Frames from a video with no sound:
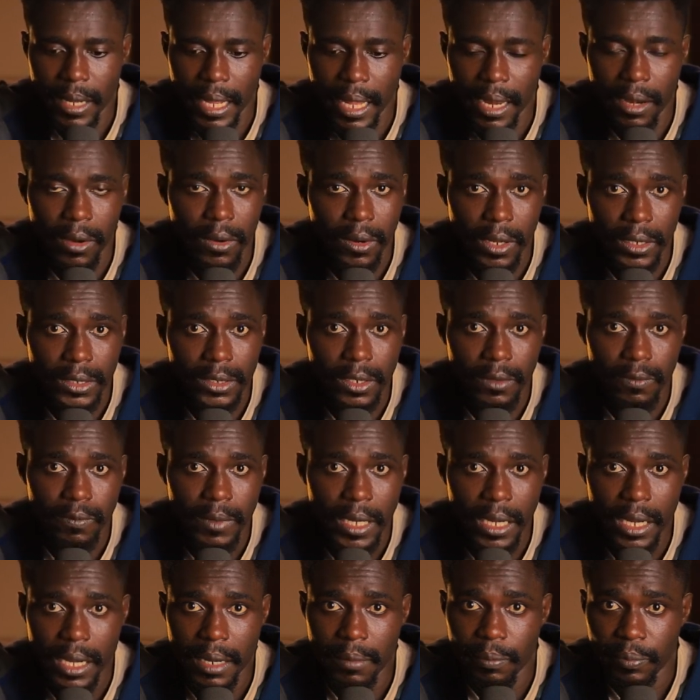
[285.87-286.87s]
a lot of
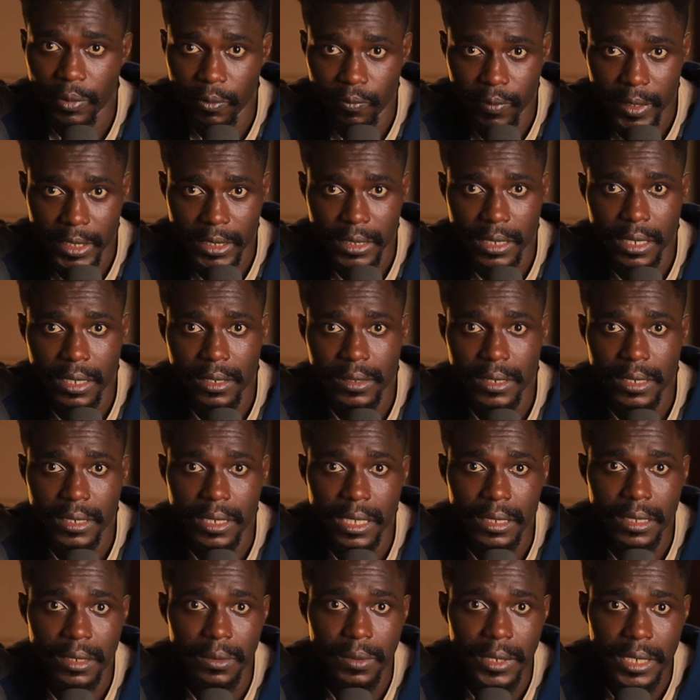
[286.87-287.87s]
um, professionals in
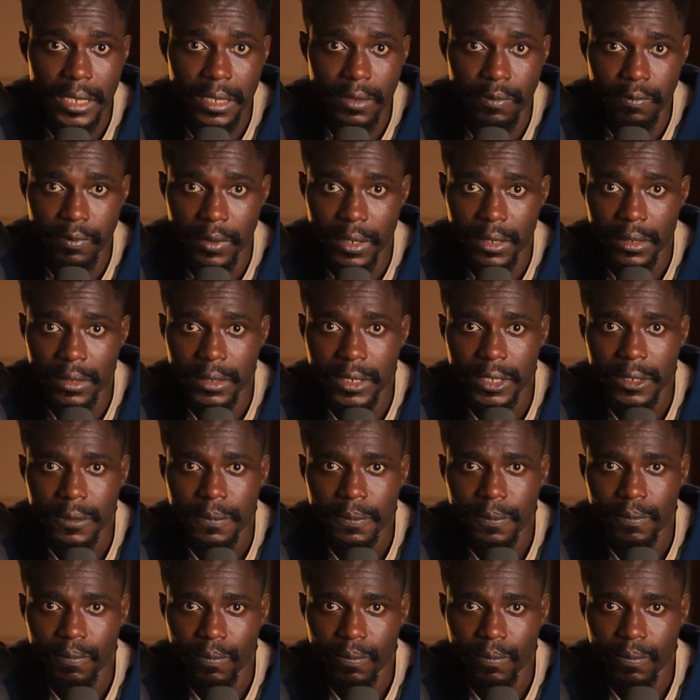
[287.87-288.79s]
the 3D field